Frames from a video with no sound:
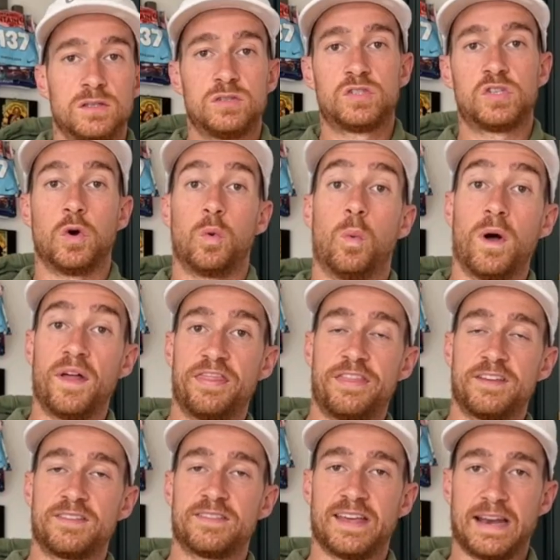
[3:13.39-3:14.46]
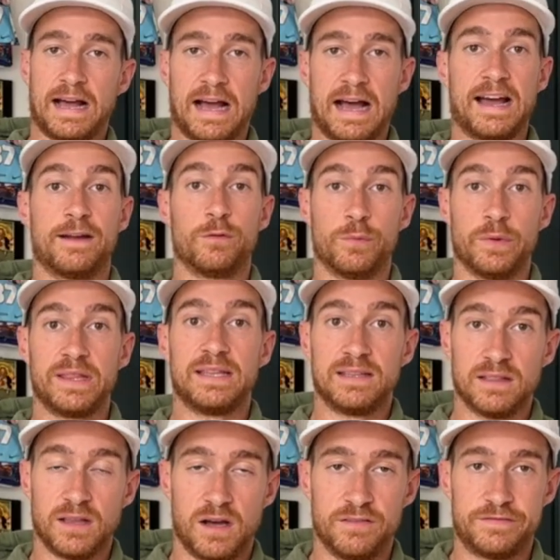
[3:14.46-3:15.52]
So one thing that I really
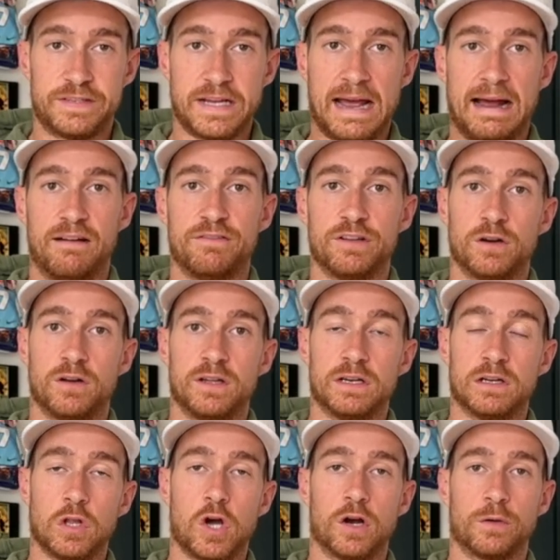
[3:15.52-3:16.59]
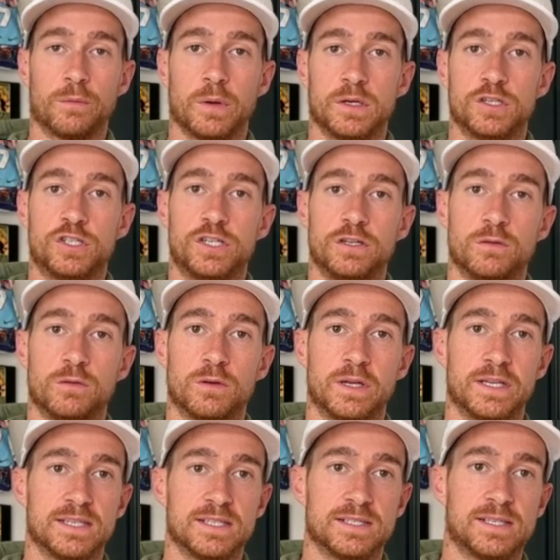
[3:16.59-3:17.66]
love to have in a long run shoe
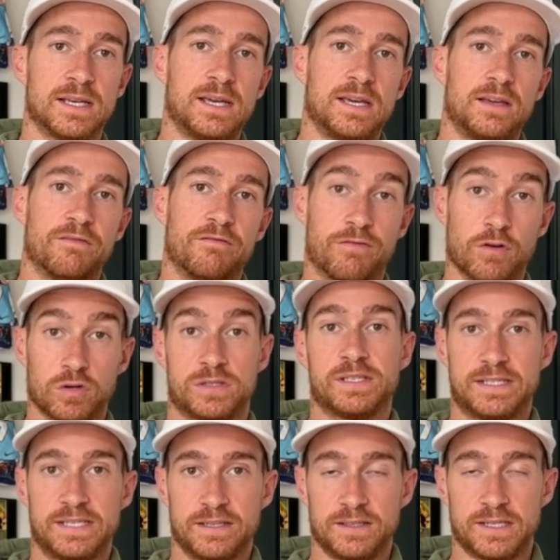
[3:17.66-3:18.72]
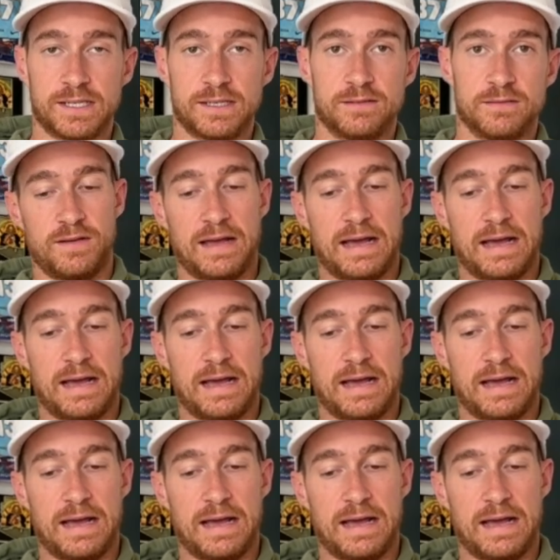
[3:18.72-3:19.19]
is versatility.